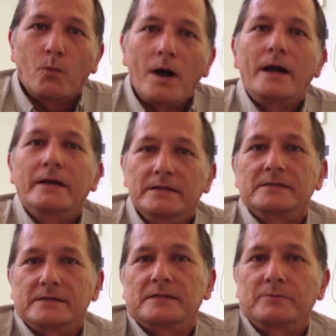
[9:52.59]
why
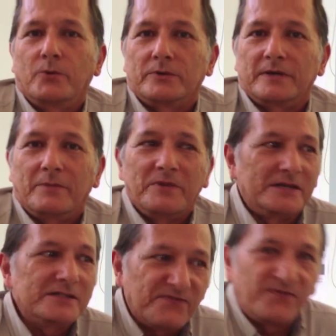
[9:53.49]
is this important? I mean,
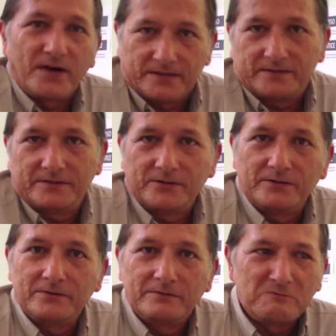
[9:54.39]
it's fun
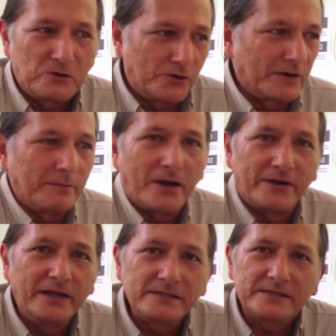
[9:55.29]
to learn
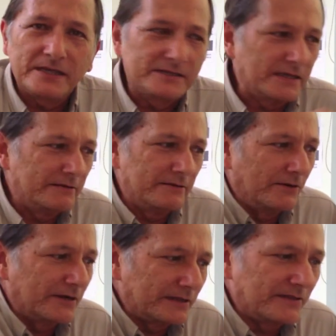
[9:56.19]
about insects and
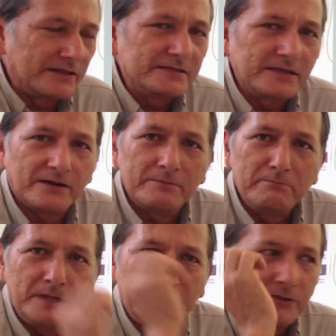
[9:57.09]
look at things that are
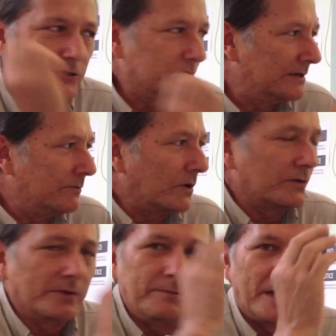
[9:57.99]
miniature and
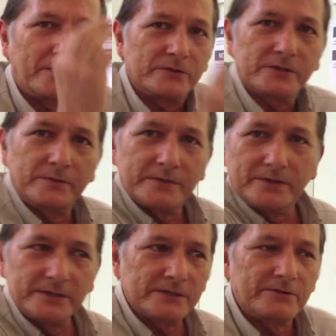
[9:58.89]
work with microscopes and
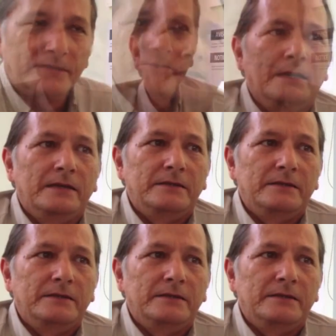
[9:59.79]
all these great toys.